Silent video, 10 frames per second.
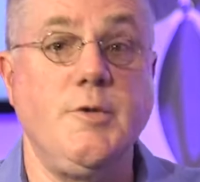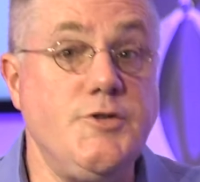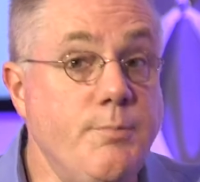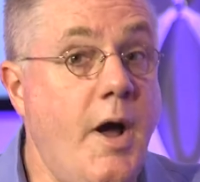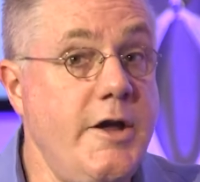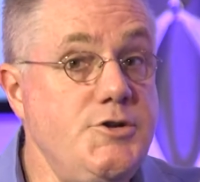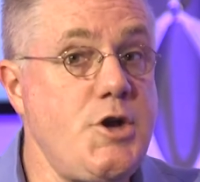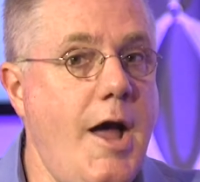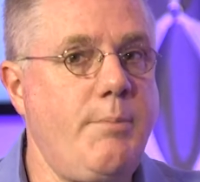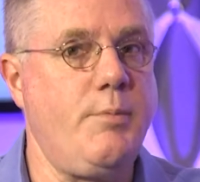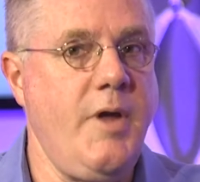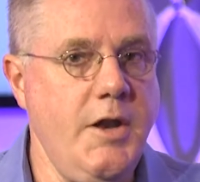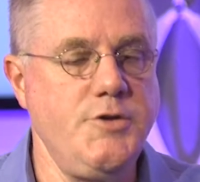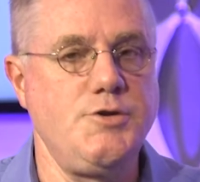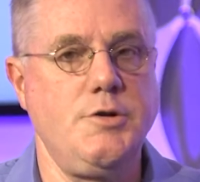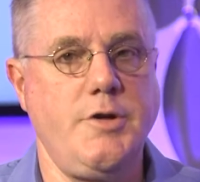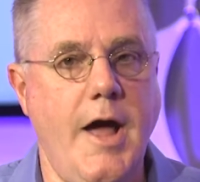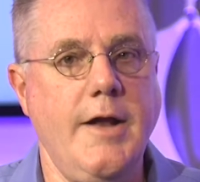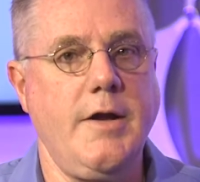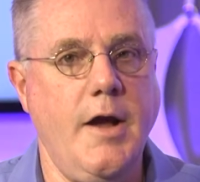But it's
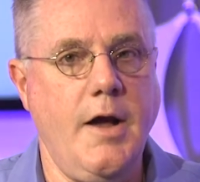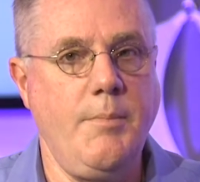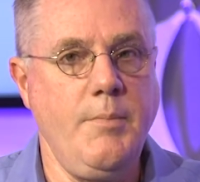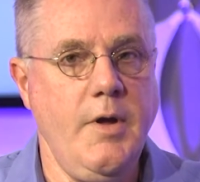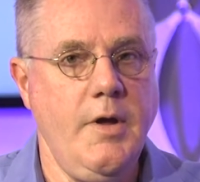MyShopManager.com.